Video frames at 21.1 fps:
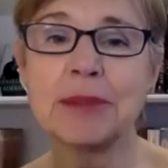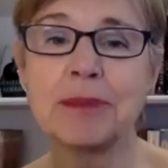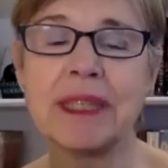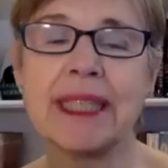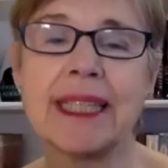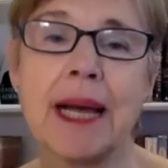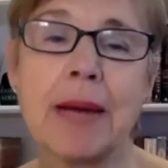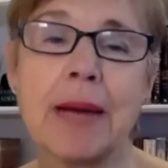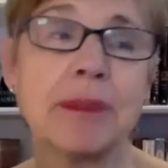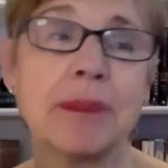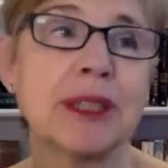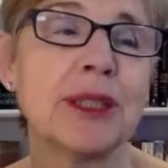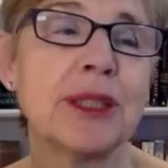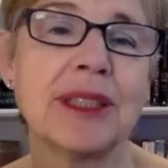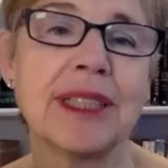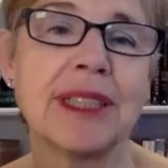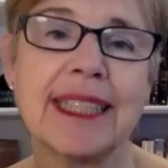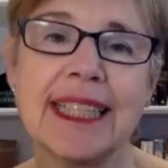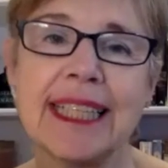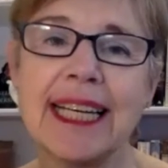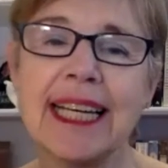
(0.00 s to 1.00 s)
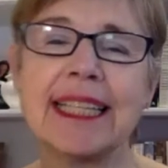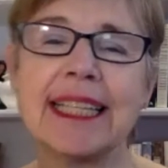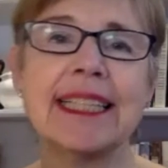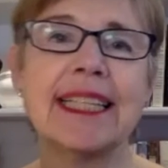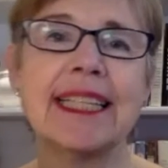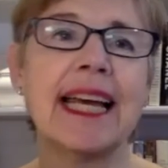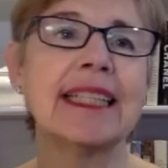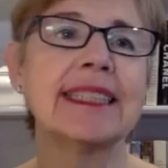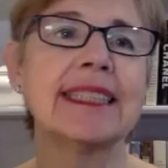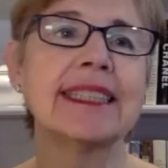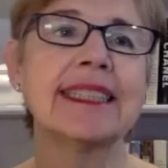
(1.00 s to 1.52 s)
an opportunity, and
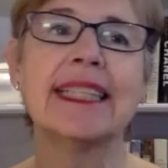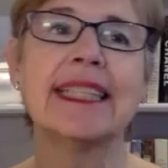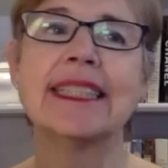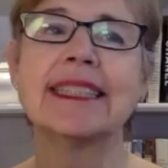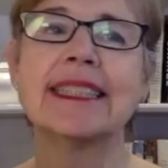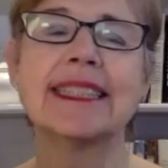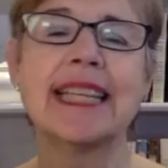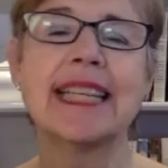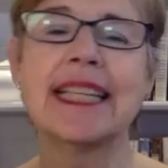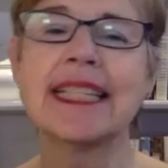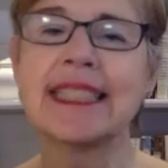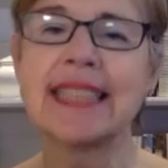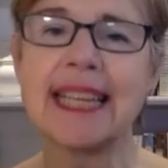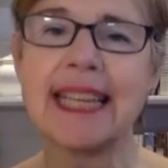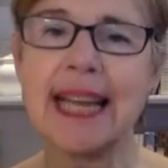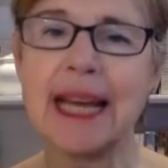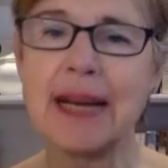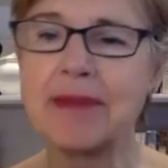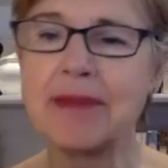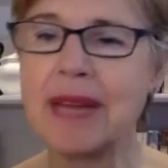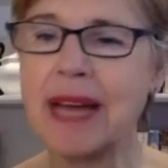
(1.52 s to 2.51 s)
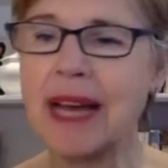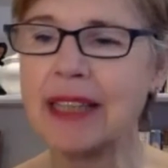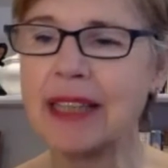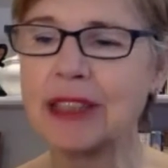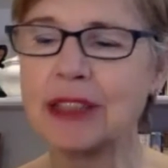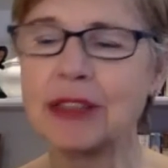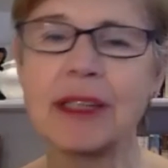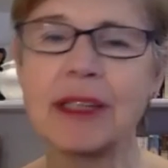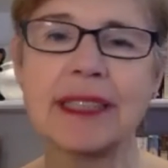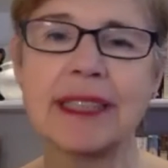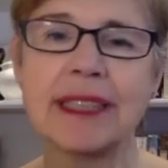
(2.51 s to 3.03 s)
and in saying that, I'm not
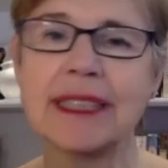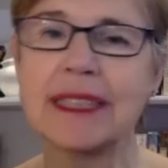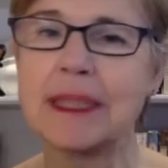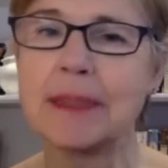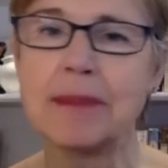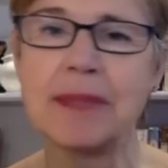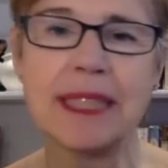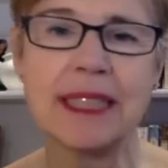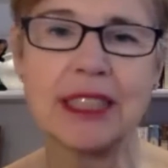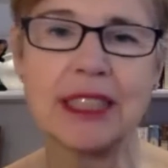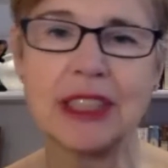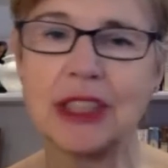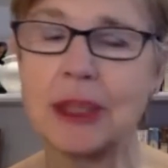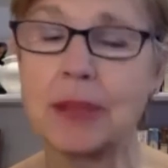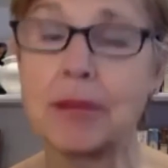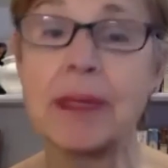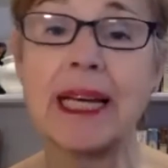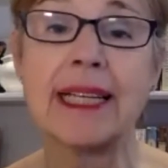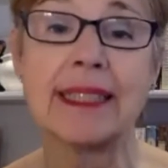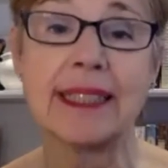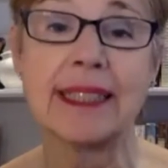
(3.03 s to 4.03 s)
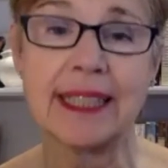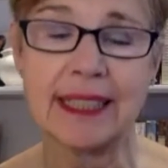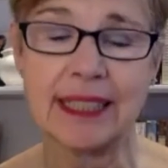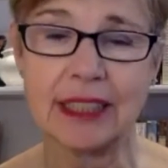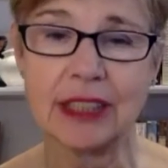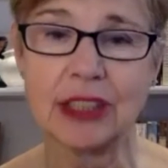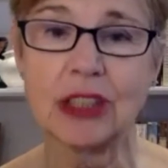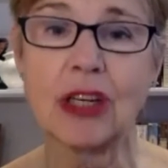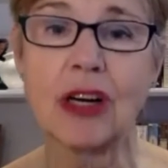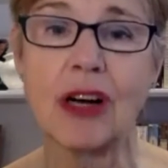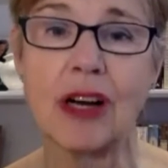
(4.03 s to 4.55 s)
trying to diminish the pain that
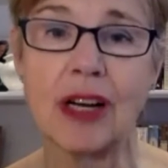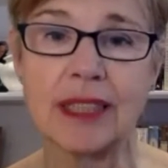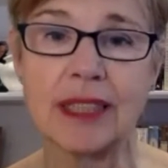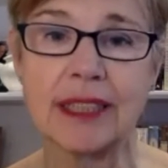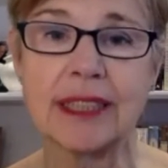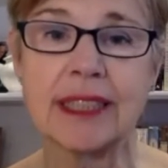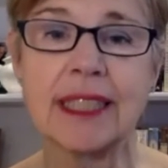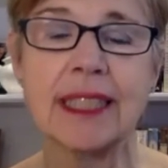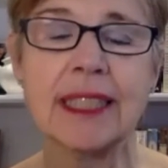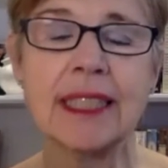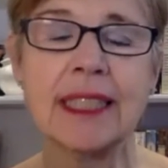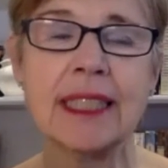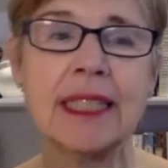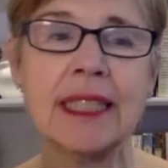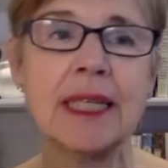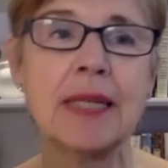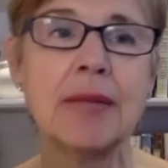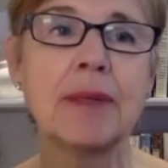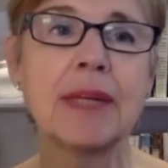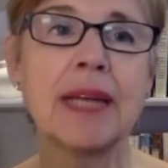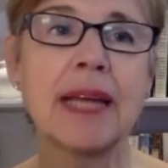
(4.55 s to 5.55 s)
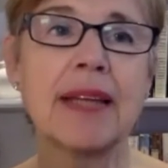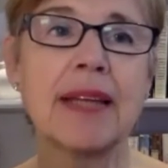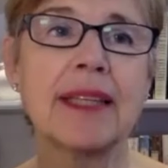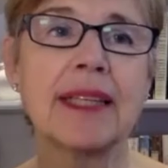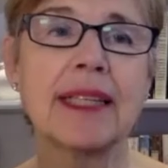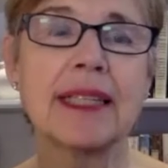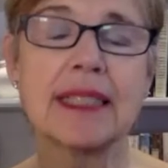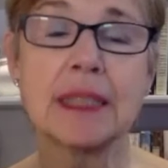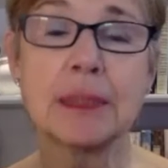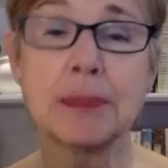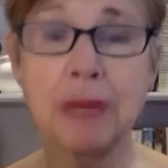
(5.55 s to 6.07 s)
it's caused, but I
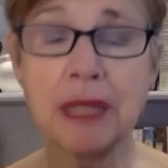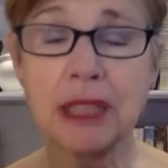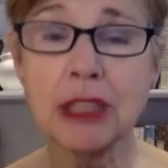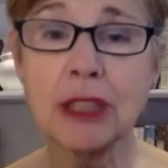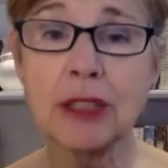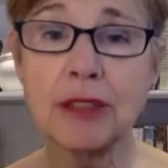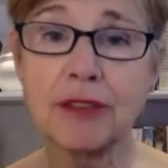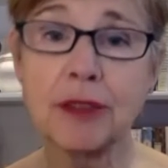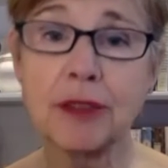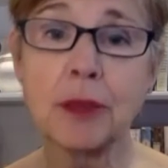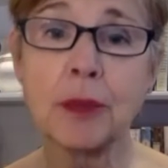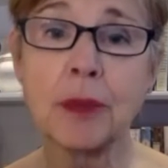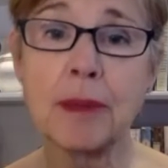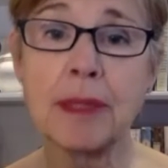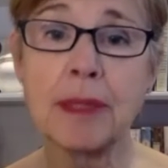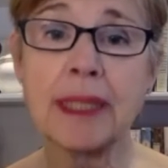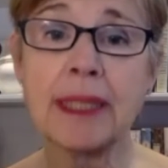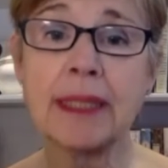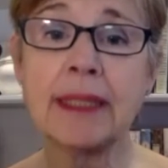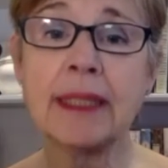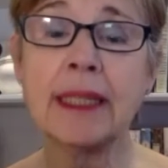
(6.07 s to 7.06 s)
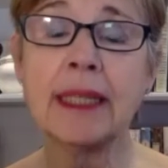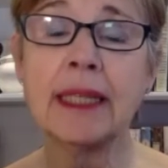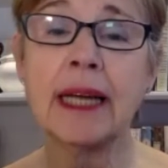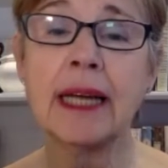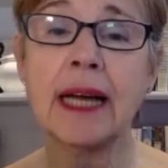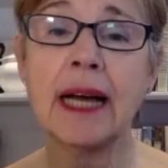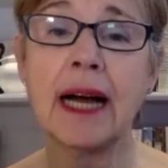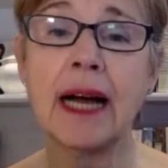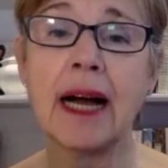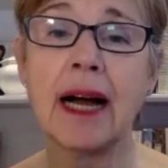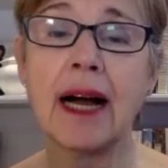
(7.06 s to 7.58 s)
think especially for women,
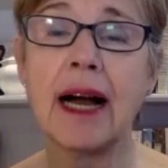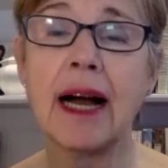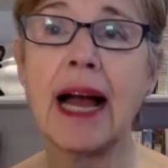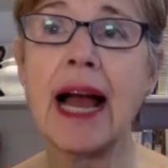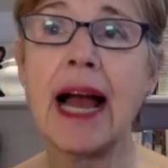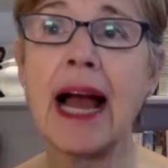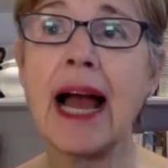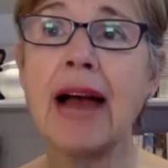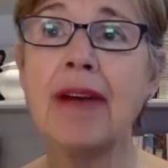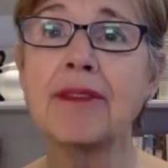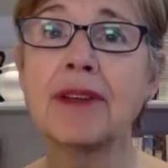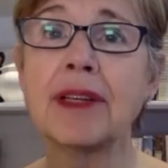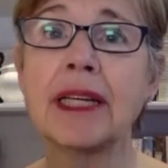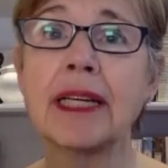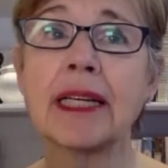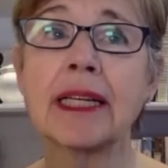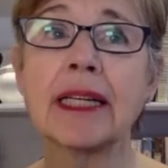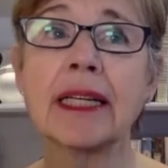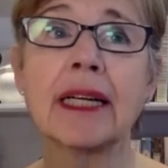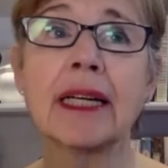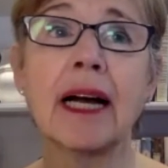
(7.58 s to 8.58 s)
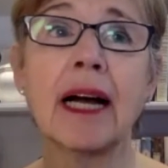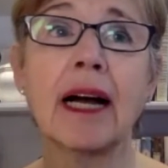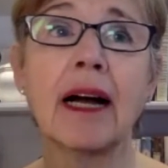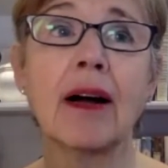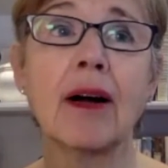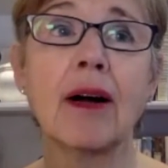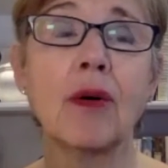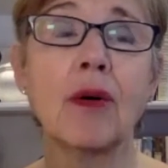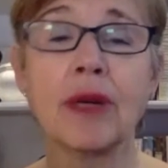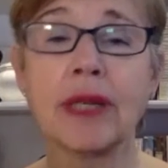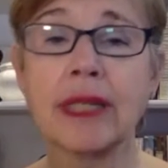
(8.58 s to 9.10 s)
uh, having
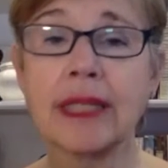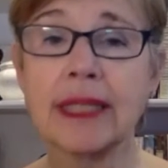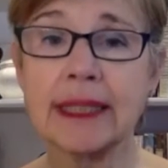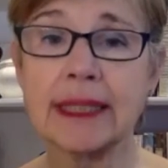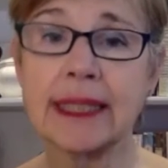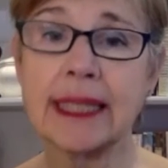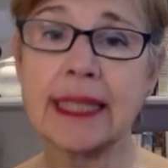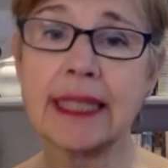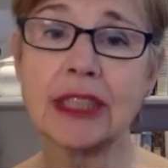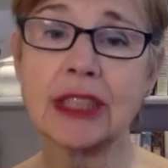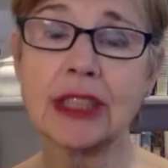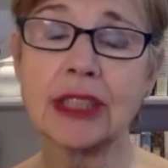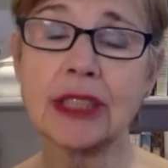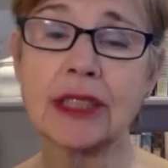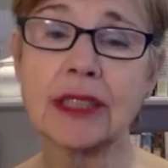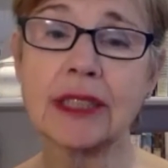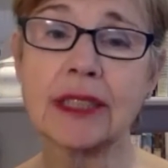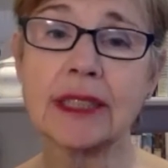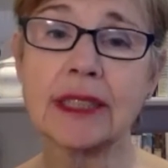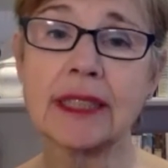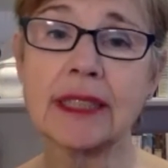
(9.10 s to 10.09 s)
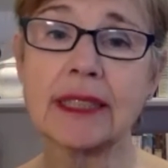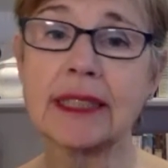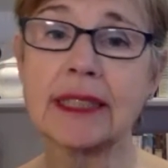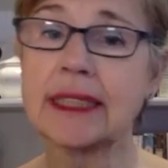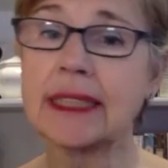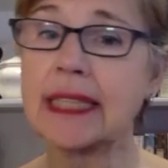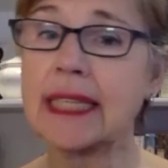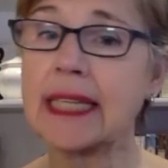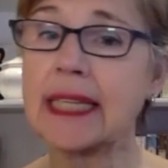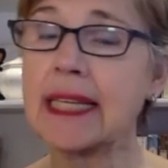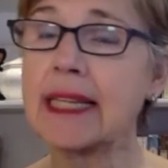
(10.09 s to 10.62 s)
uh, organizations
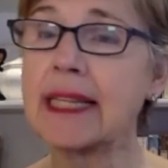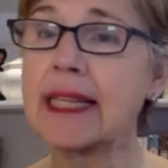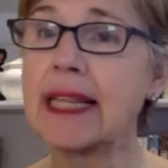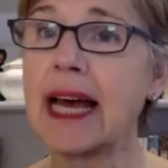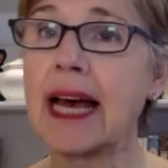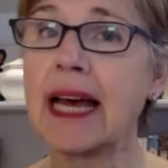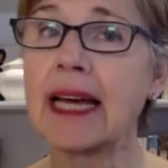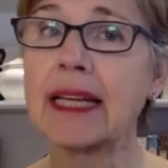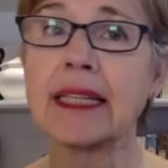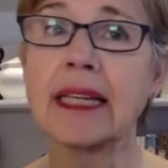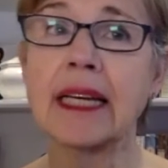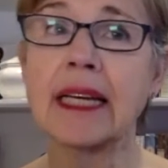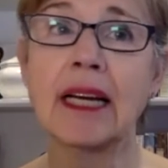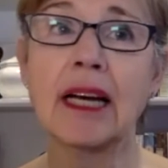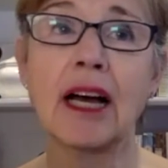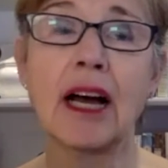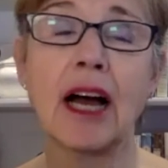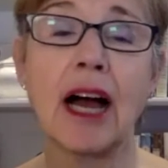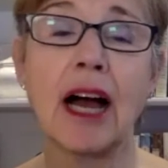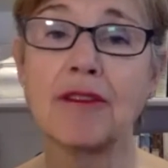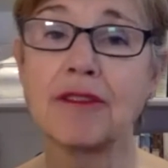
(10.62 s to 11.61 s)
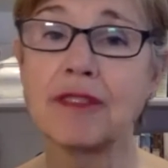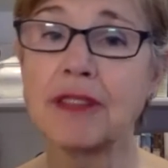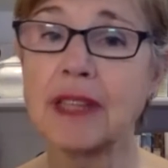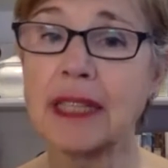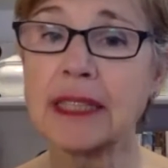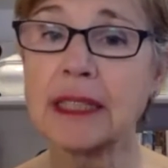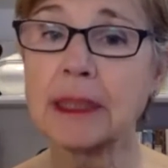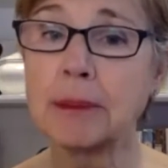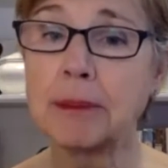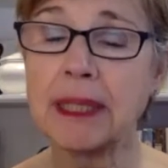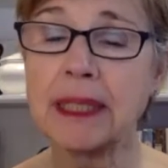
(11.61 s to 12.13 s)
see that uh,
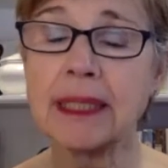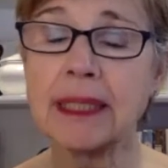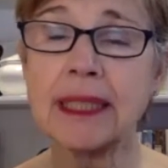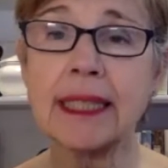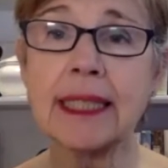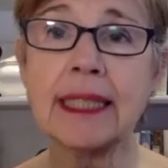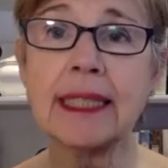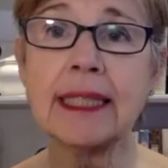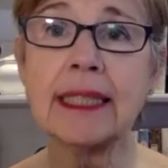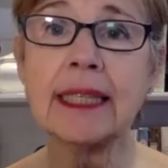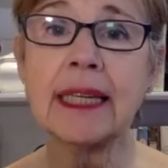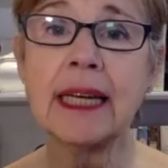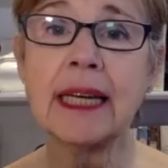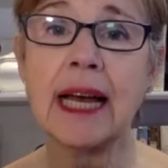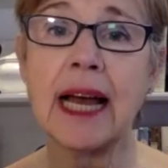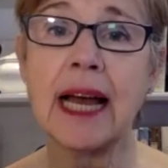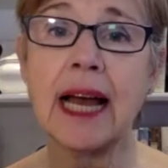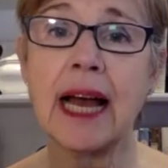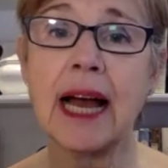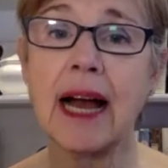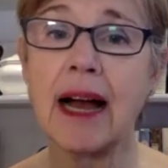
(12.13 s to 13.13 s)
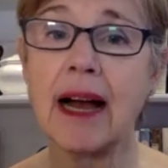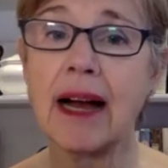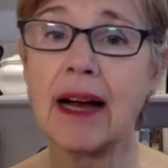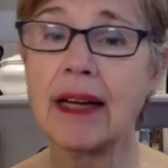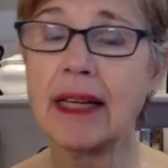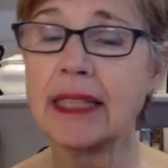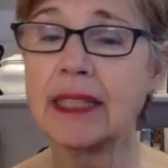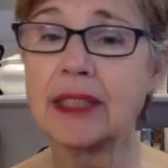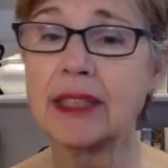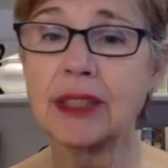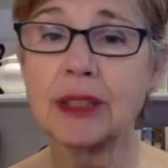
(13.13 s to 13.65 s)
flexibility uh,
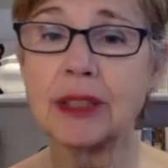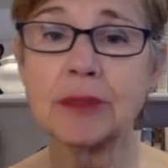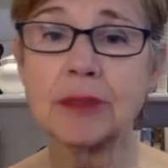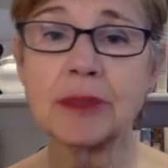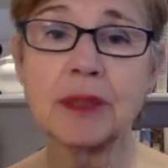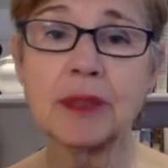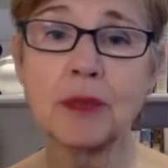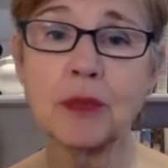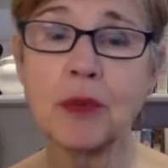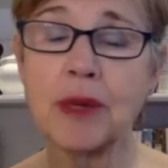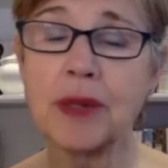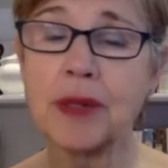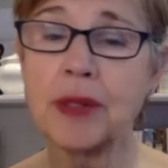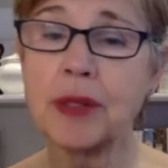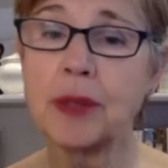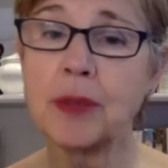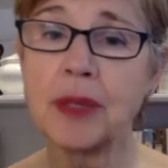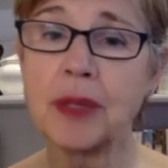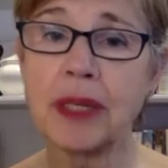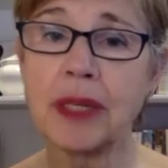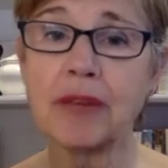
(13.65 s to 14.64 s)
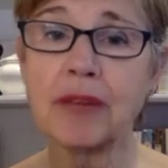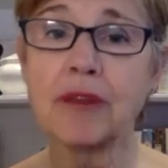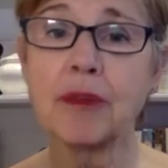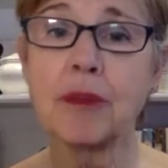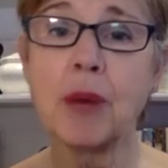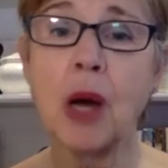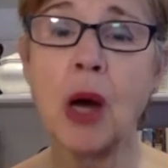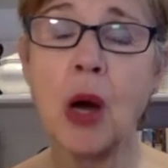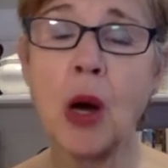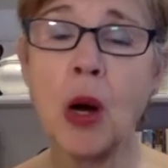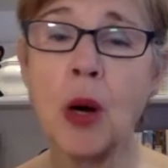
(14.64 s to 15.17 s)
in terms of whether you're working from
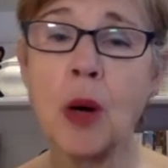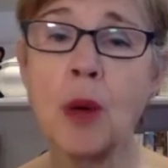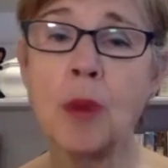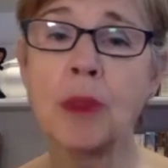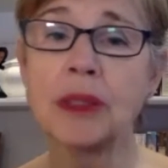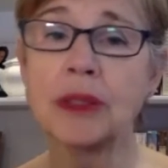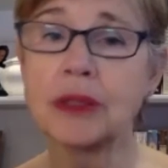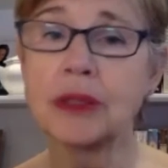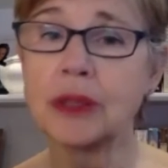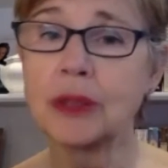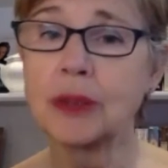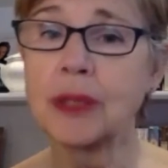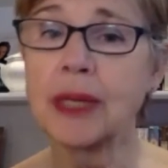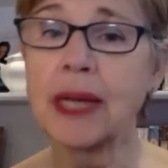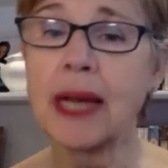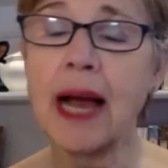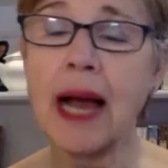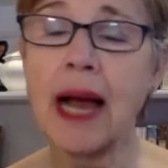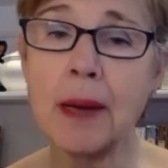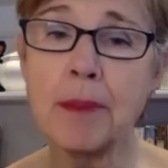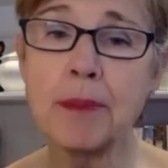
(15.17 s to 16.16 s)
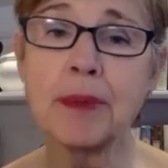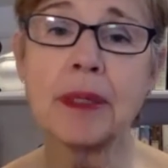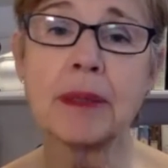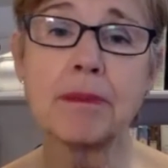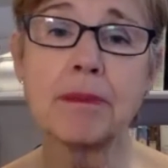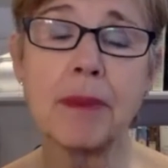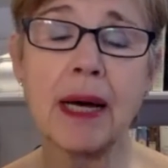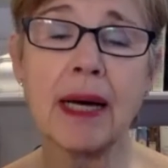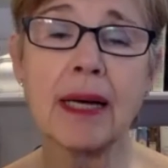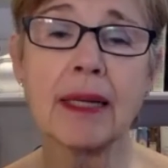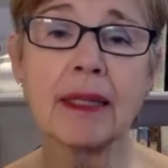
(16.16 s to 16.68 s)
home or doing a hybrid
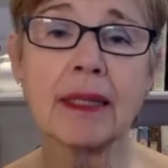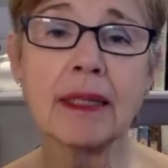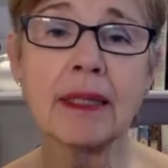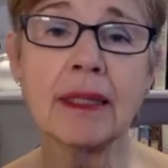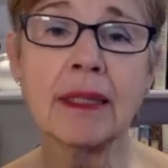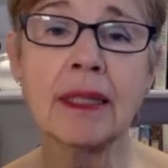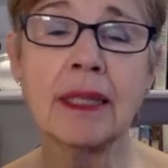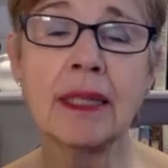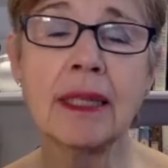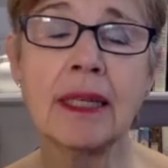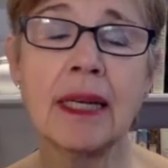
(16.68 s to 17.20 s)
model.